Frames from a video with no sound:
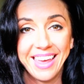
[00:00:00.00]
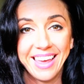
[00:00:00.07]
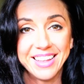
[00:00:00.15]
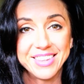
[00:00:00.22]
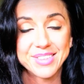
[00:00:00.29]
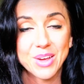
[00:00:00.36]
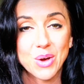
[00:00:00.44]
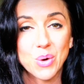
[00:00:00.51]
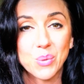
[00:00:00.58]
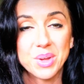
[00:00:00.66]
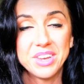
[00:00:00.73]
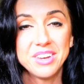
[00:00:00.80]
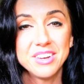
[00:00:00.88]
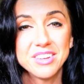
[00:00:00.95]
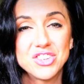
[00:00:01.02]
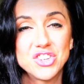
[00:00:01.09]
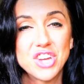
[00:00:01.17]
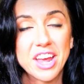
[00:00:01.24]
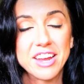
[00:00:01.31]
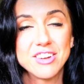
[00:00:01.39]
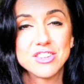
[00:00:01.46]
And so we need to
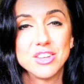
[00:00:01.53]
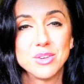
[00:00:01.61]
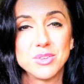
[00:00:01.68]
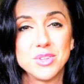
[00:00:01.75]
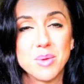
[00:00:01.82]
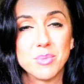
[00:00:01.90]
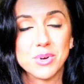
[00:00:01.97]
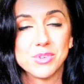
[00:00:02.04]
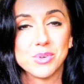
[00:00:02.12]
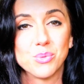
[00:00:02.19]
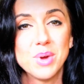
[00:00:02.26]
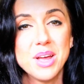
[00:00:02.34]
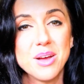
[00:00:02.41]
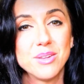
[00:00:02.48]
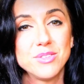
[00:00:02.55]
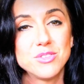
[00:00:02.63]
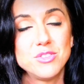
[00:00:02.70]
change those numbers around.